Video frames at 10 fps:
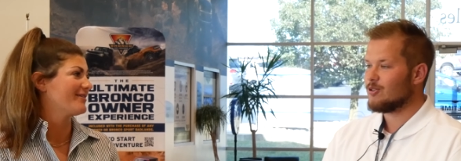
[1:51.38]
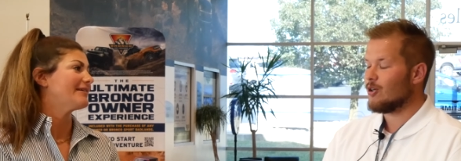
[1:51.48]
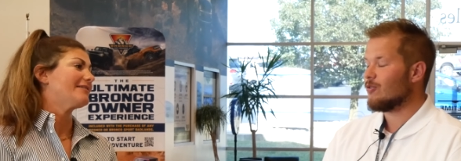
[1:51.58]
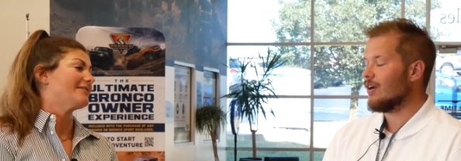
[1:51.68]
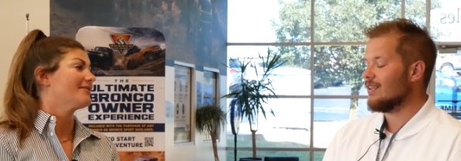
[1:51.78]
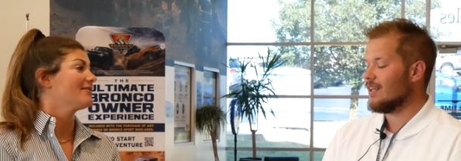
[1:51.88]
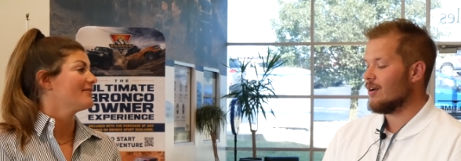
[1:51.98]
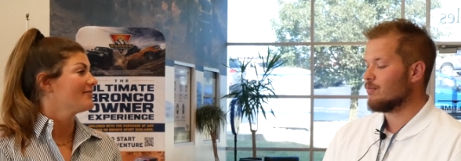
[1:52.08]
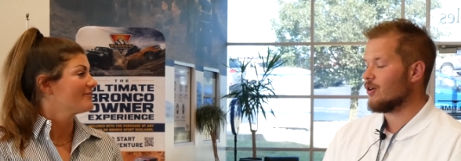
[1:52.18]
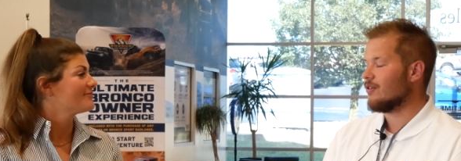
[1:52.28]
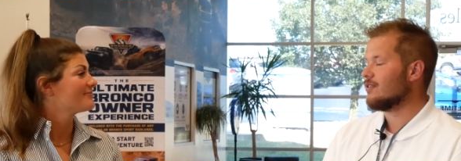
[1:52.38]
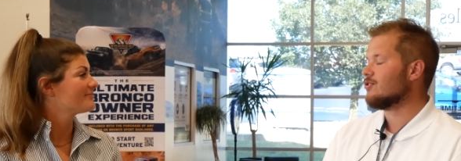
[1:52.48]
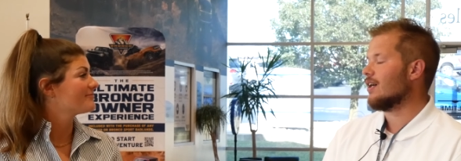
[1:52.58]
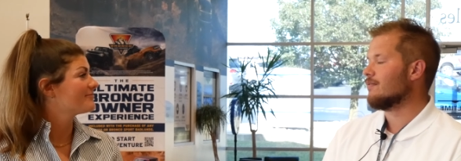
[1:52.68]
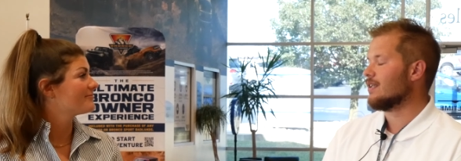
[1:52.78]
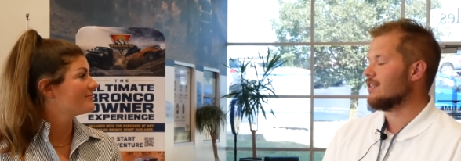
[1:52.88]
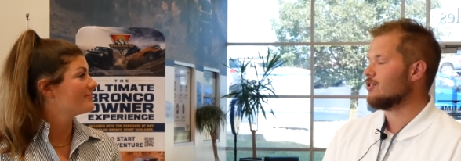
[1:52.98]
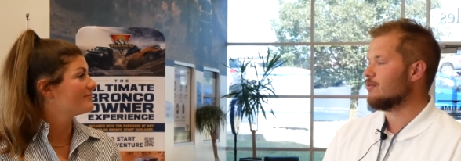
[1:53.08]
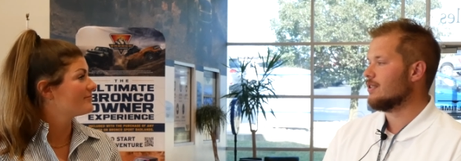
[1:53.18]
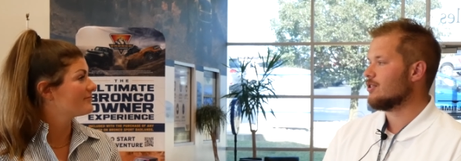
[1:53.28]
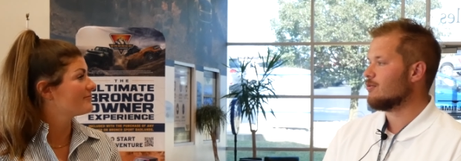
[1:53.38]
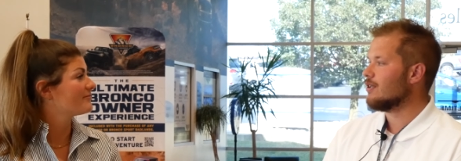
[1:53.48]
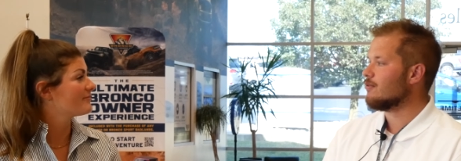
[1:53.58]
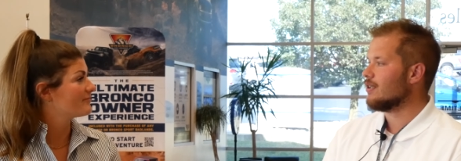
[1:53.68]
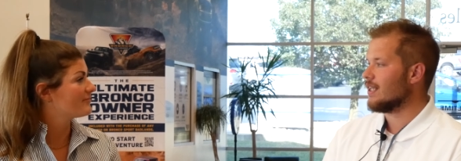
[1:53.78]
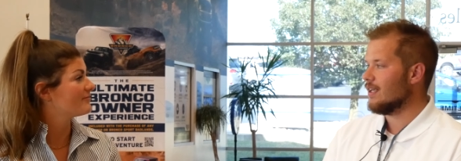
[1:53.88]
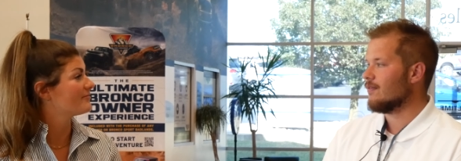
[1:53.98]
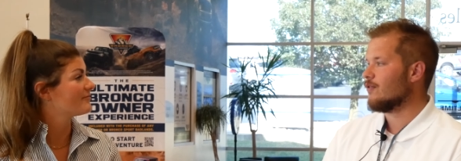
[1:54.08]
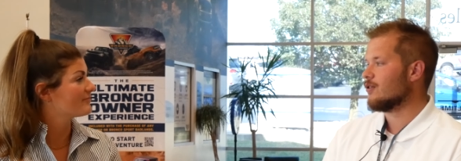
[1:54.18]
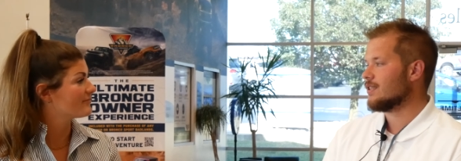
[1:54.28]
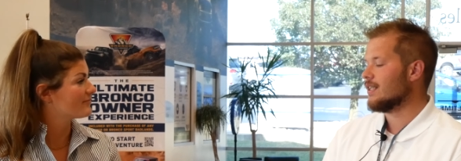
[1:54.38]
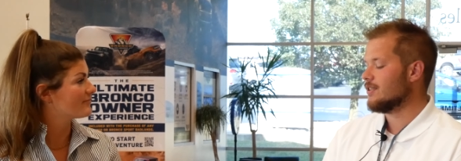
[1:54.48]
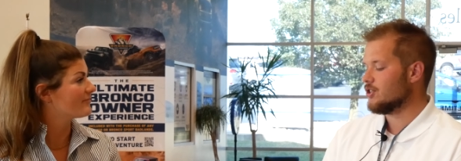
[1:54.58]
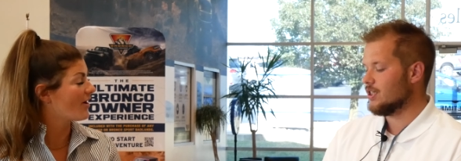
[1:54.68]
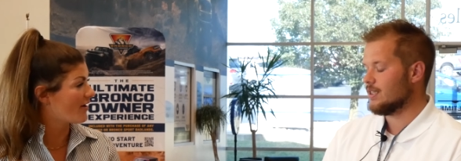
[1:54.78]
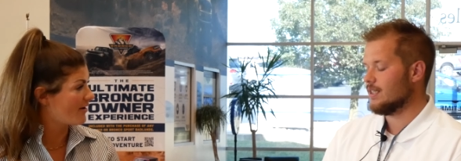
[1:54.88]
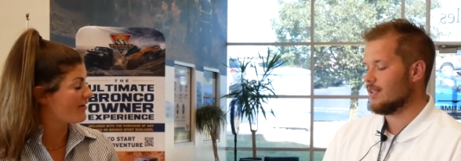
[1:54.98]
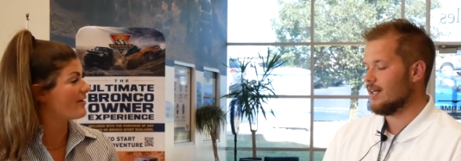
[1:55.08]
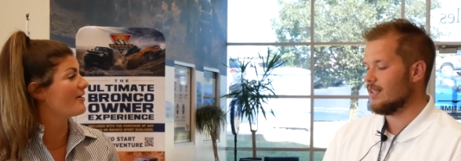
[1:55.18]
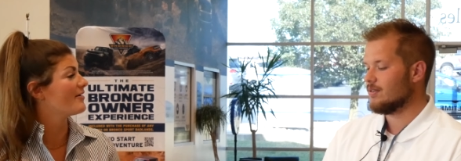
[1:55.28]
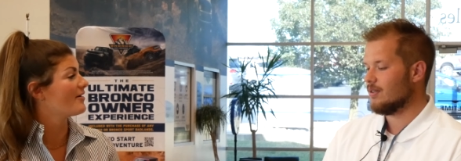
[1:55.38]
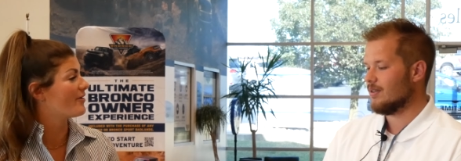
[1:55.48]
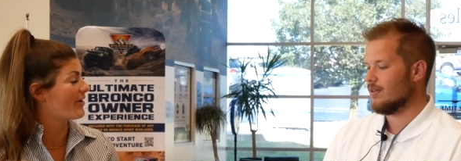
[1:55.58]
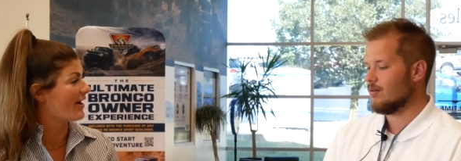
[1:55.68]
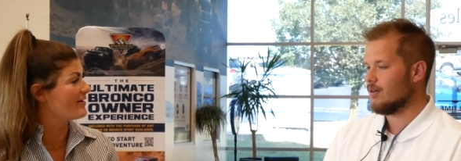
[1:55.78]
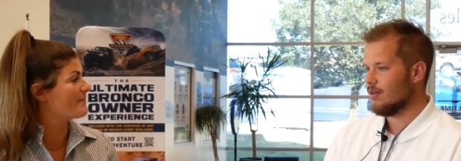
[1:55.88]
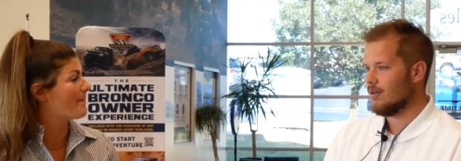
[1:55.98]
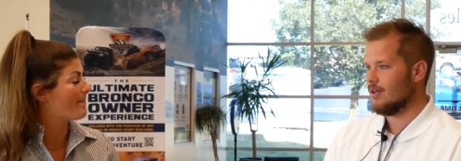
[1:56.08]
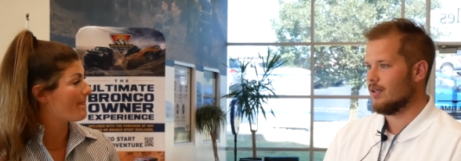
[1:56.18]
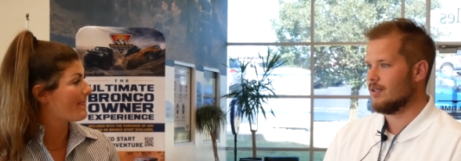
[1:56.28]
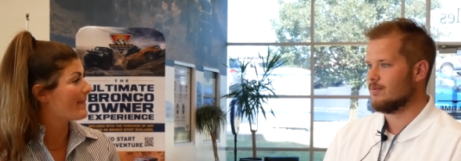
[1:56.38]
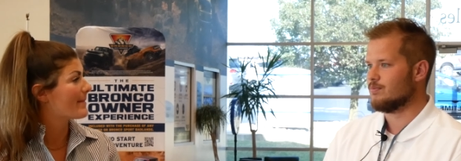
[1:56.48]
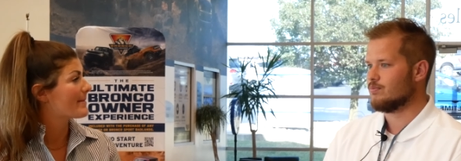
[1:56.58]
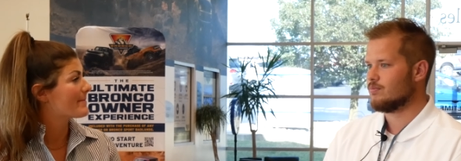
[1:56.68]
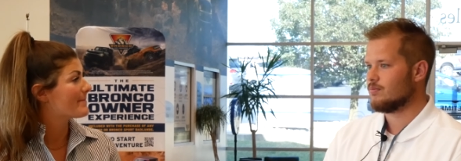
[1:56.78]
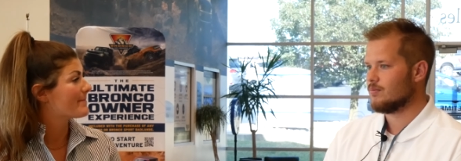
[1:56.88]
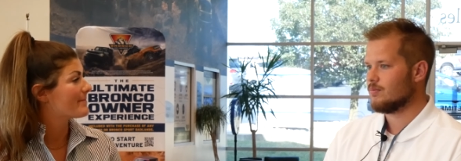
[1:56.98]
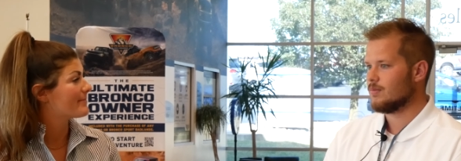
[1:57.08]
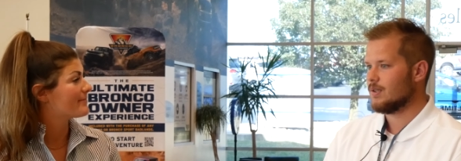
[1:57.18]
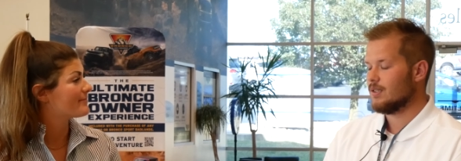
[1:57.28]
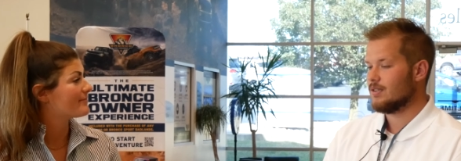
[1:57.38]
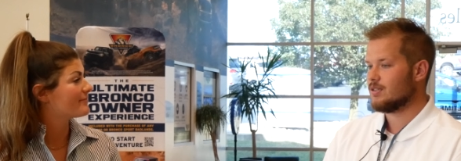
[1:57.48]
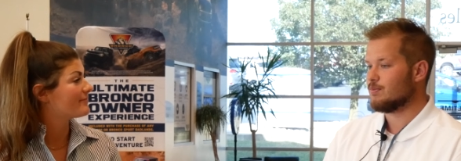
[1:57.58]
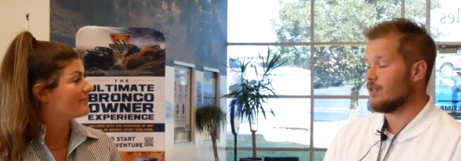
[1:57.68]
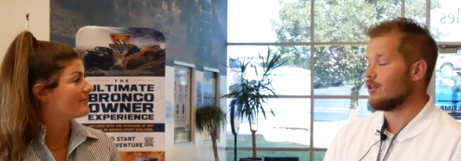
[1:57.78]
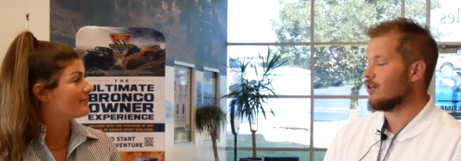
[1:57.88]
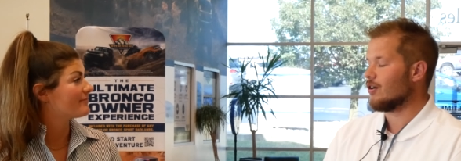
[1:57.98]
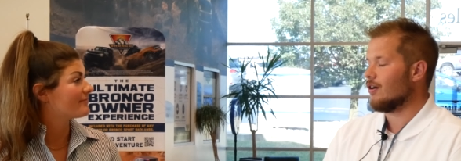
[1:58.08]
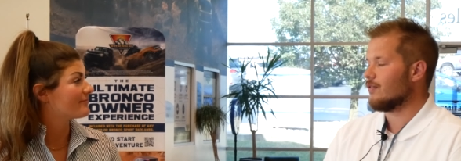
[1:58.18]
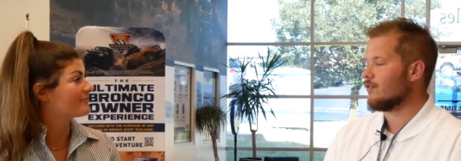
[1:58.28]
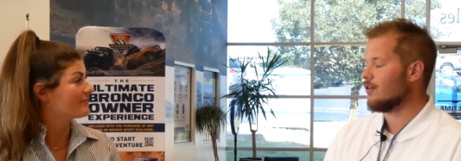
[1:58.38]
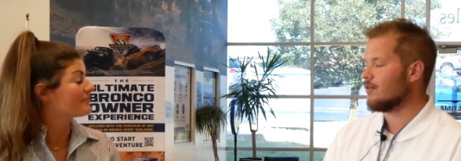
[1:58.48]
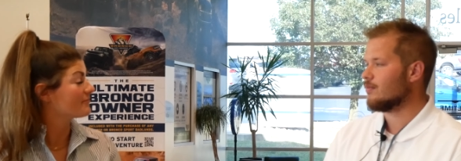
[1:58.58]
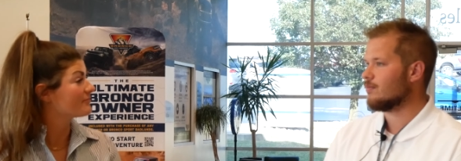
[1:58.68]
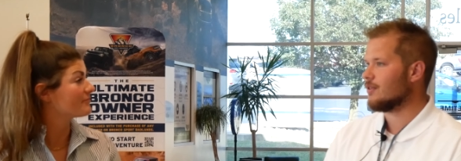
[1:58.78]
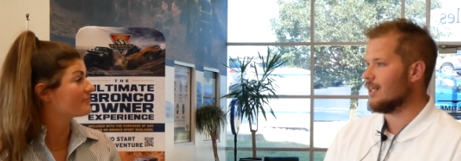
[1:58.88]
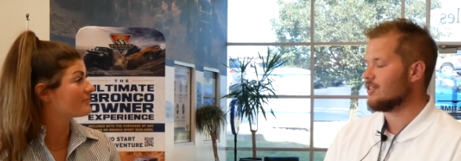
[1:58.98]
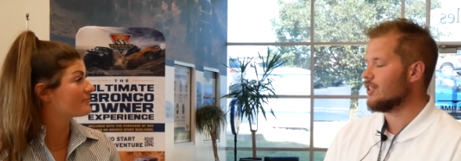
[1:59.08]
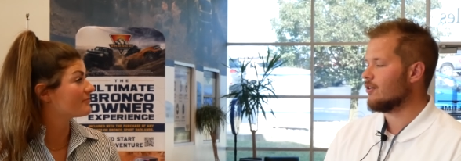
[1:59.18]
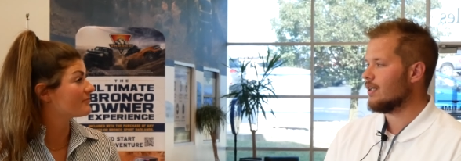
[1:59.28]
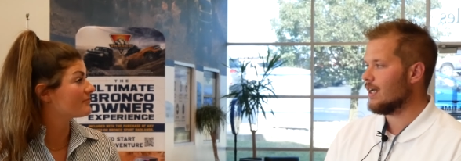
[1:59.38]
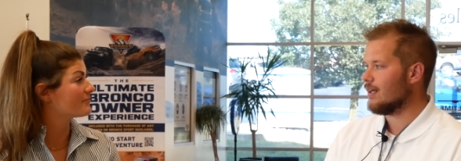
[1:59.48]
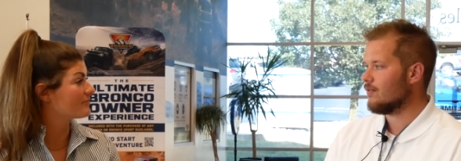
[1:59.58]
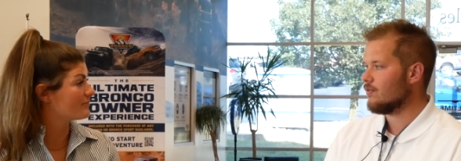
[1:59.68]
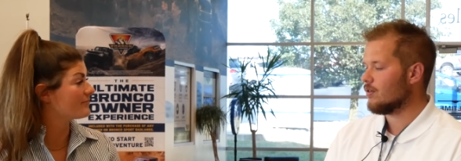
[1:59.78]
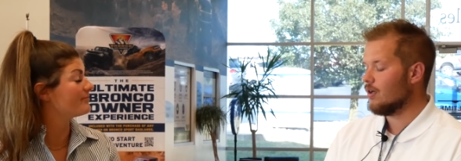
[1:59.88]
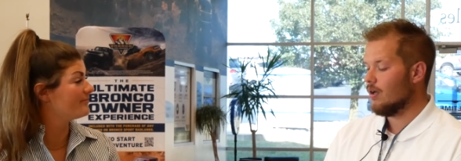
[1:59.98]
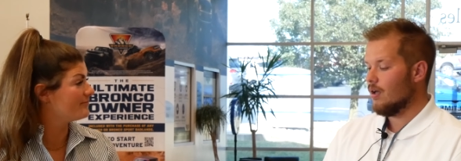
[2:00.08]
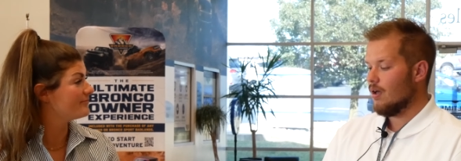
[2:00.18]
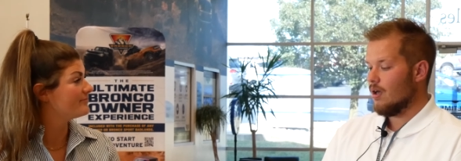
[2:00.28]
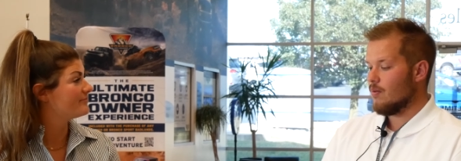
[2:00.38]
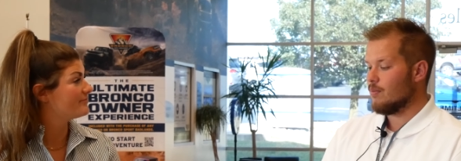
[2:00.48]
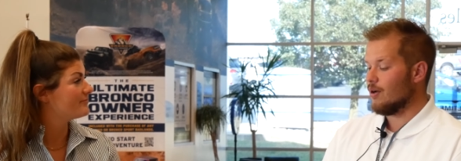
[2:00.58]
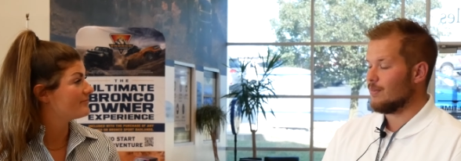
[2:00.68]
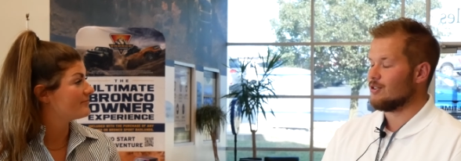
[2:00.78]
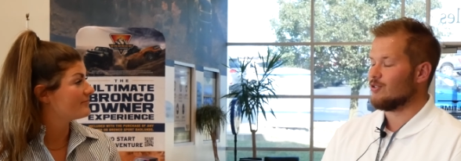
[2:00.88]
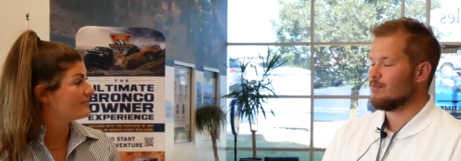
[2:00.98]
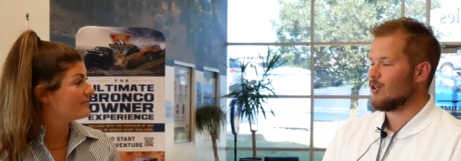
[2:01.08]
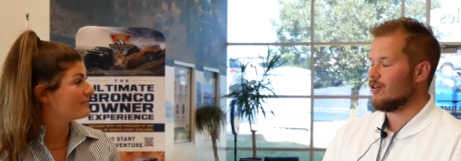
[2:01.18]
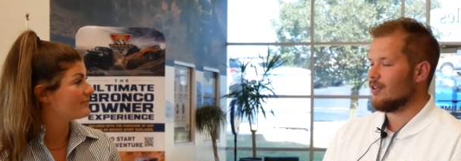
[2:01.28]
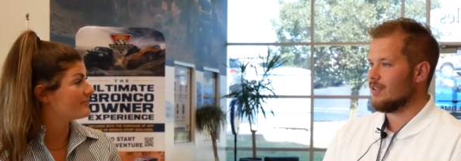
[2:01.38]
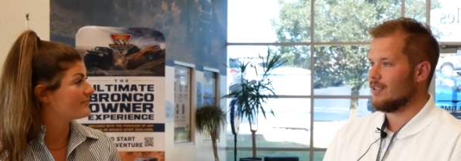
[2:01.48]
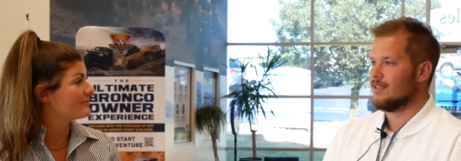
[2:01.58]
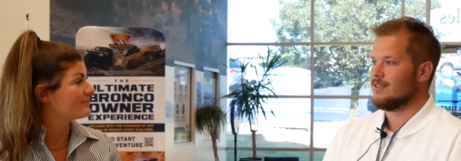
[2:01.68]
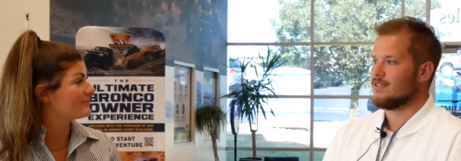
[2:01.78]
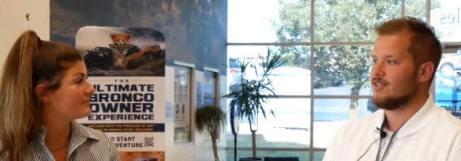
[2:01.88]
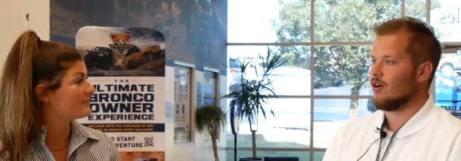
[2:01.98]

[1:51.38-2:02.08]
Speaker 1: So right now, I'm currently driving a 2021 Kia Forte GT line. Okay. And it's been a good car for last year and a half. Mm-hmm. But my dream car is an